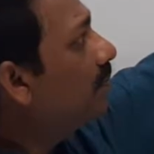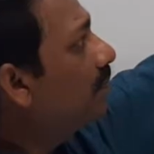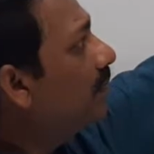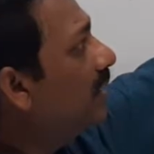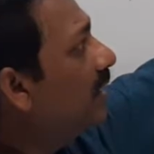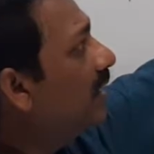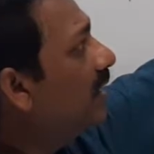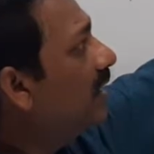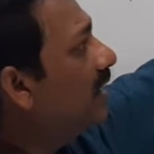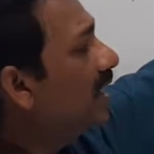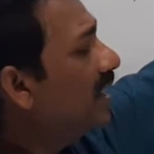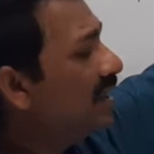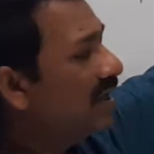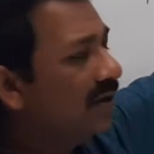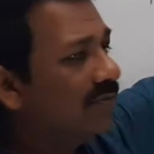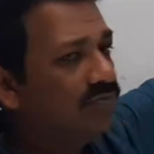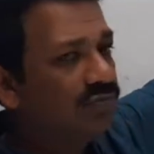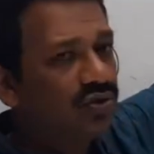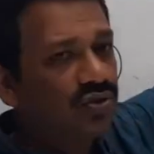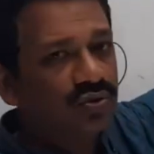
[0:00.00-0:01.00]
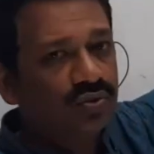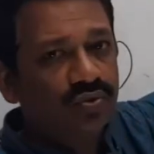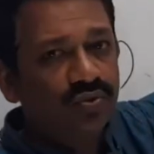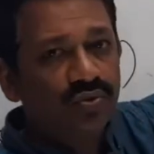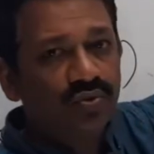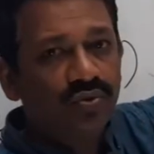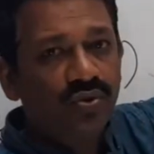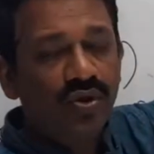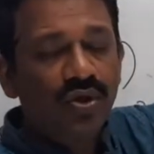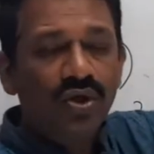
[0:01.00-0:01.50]
PDA
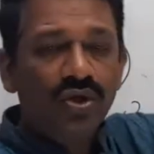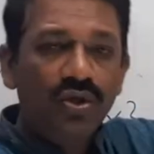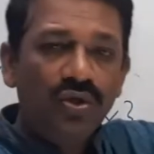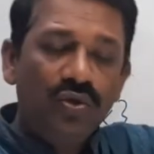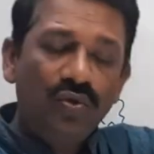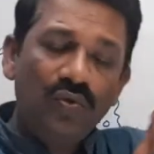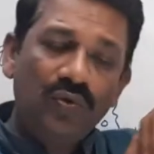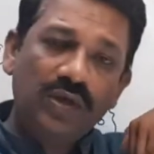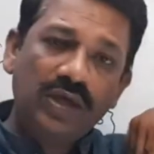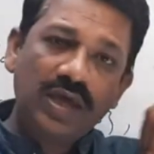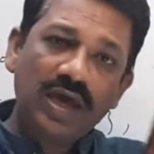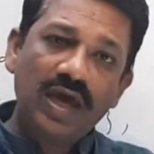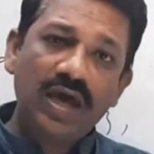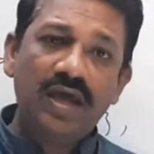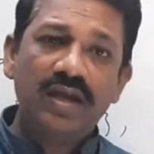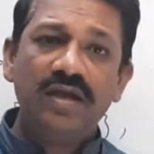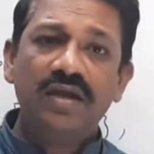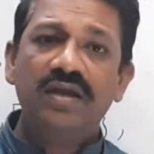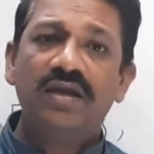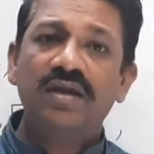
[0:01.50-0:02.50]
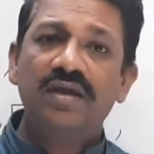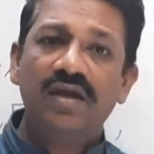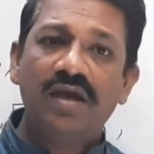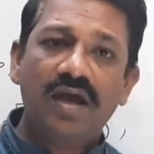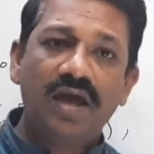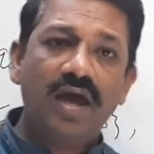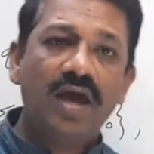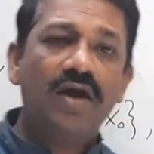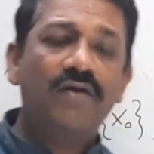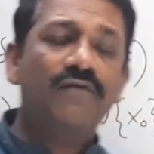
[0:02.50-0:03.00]
M2, you can
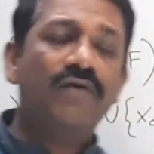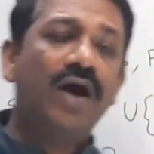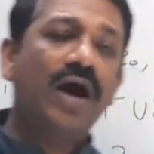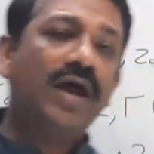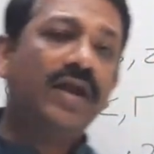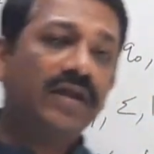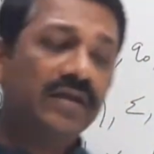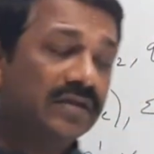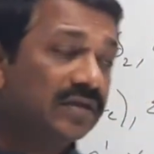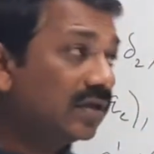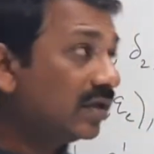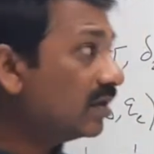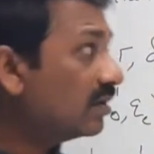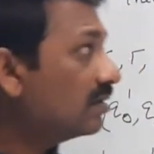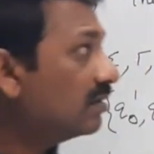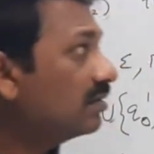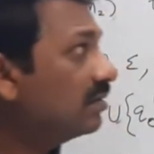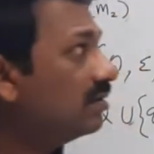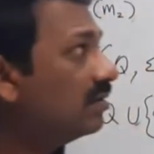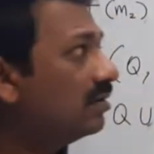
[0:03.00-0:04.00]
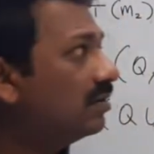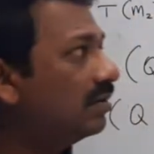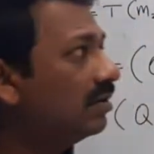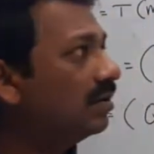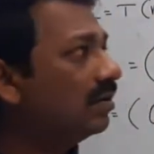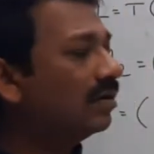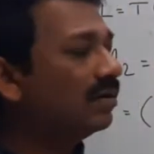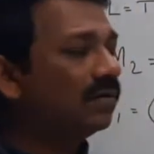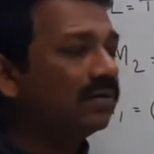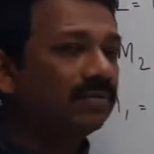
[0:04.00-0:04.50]
have another
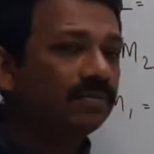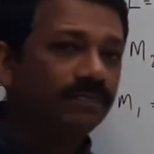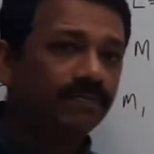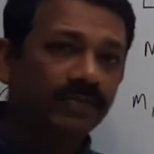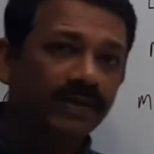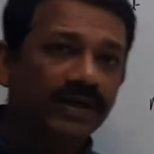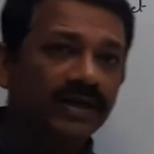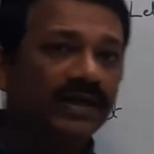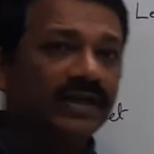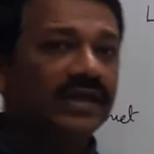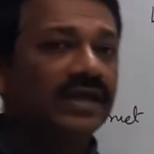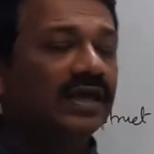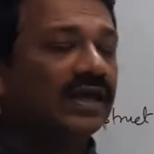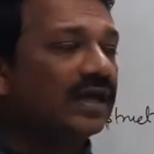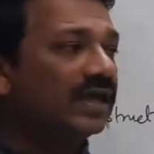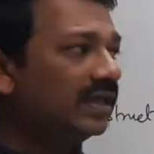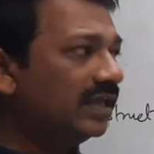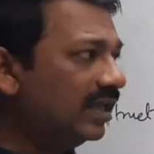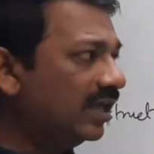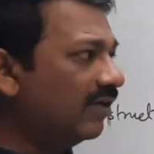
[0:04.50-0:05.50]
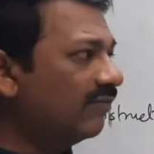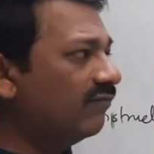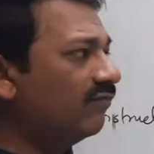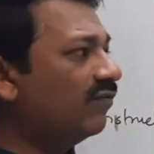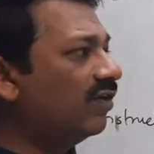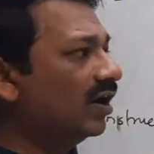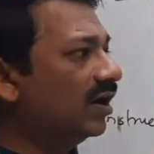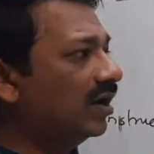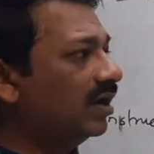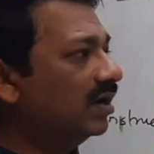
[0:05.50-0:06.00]
PDA
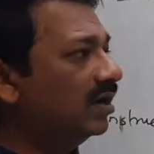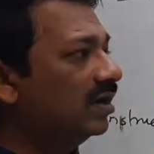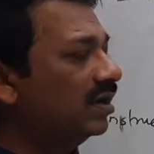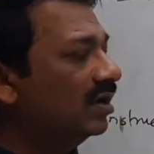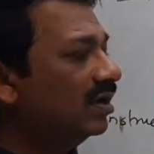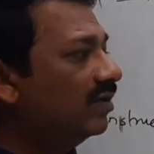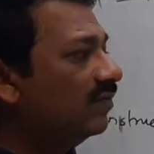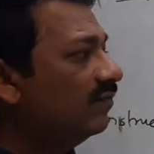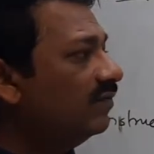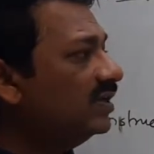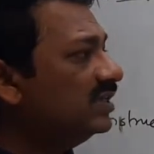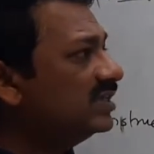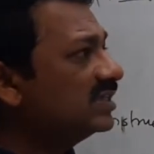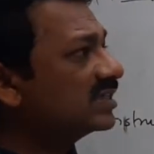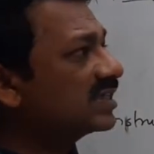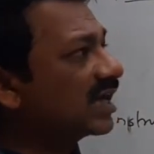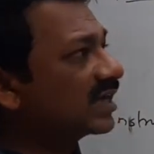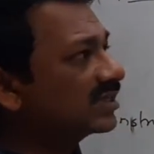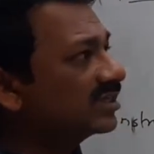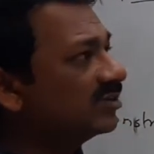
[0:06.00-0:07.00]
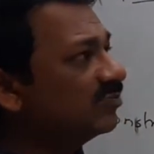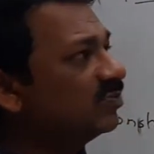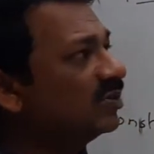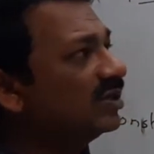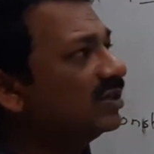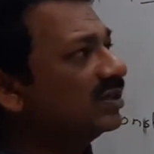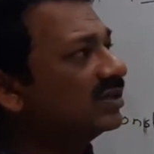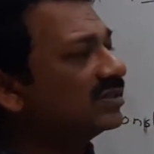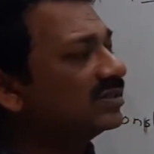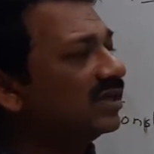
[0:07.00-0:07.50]
M1 which is
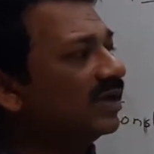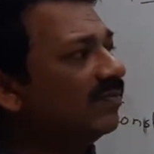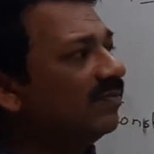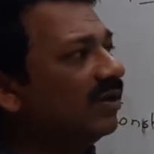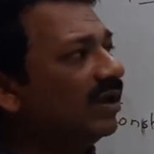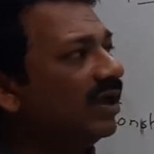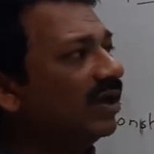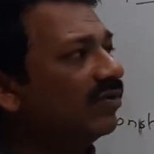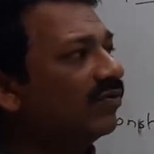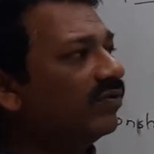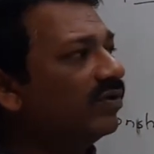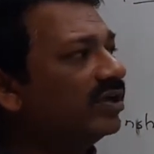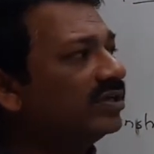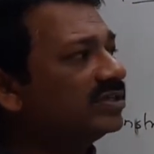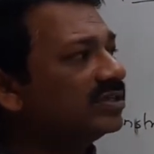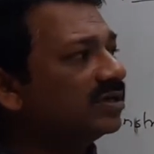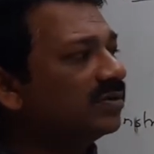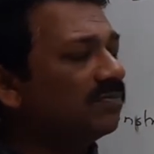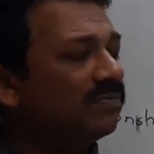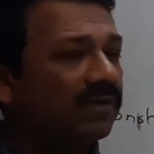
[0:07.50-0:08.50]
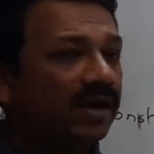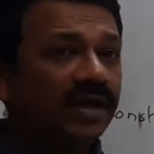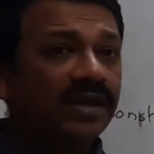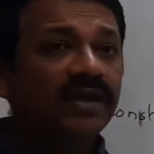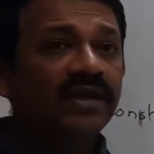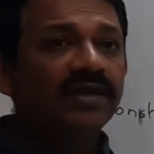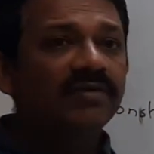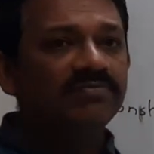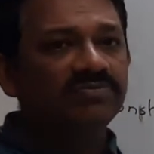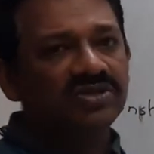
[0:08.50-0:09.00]
accepting the same language by
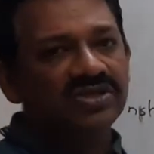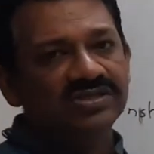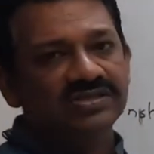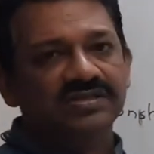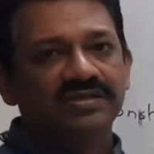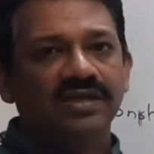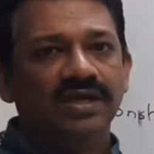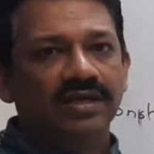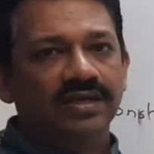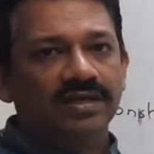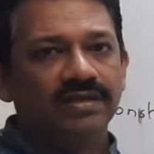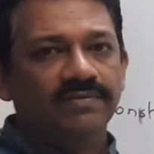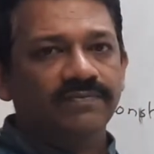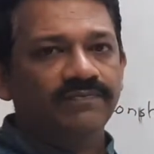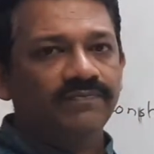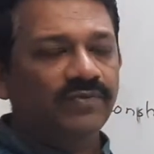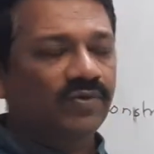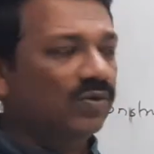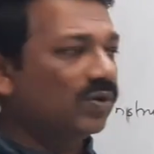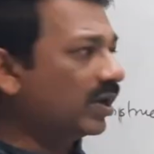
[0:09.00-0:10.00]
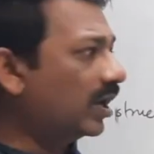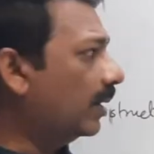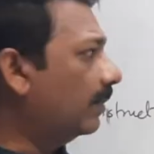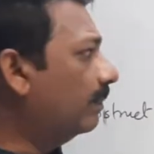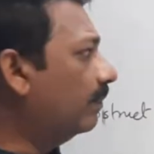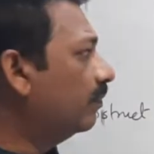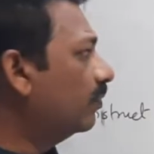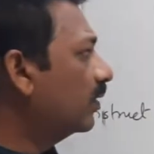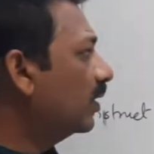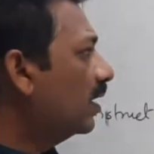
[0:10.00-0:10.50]
empty stack.
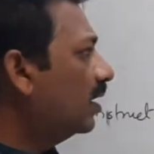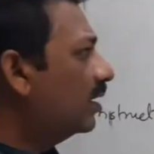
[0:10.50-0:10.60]
Okay.